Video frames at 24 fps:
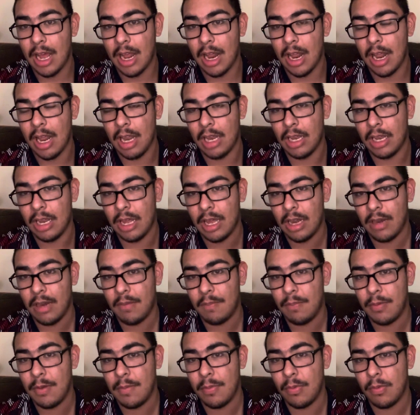a lot of
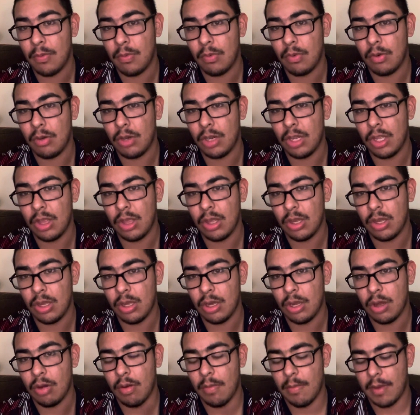people will need to
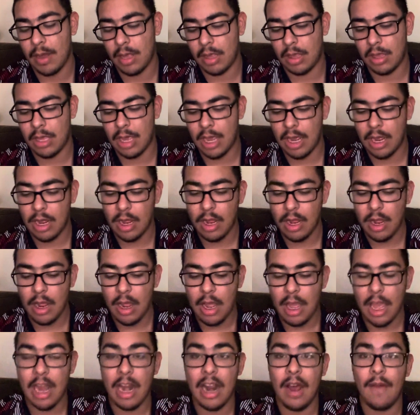know about that.
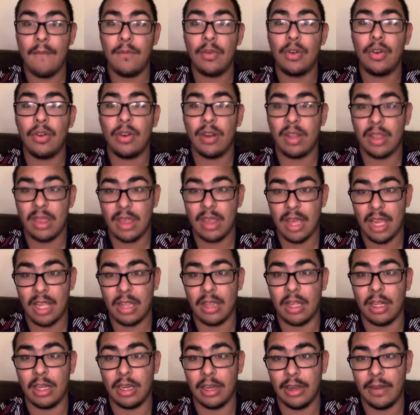And I'm going to take
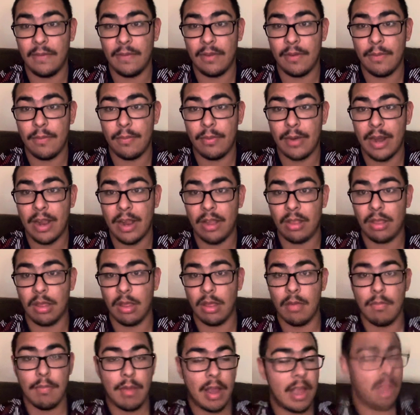the Cleveland Browns. This is
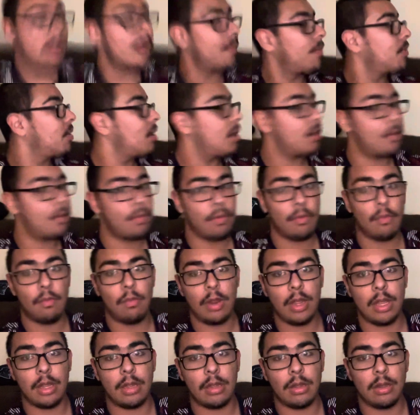my upset of the
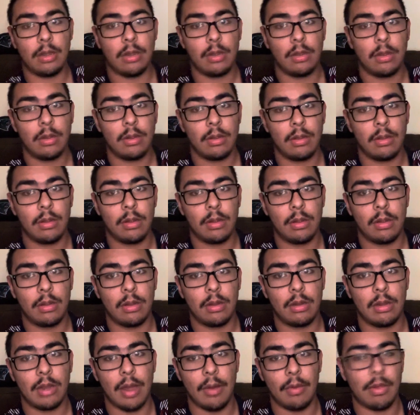week.
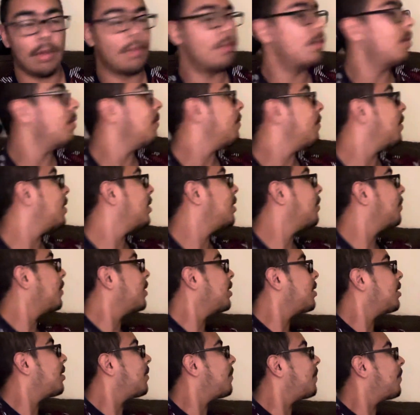That was a movement,
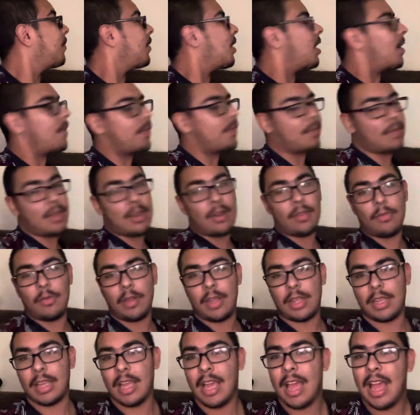but upset of the
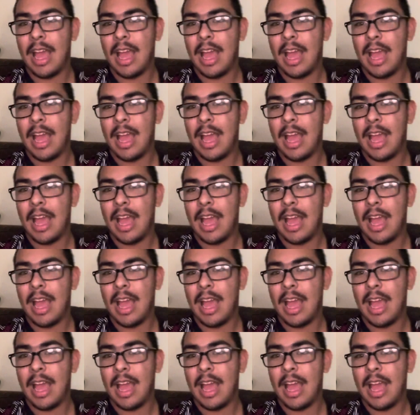week.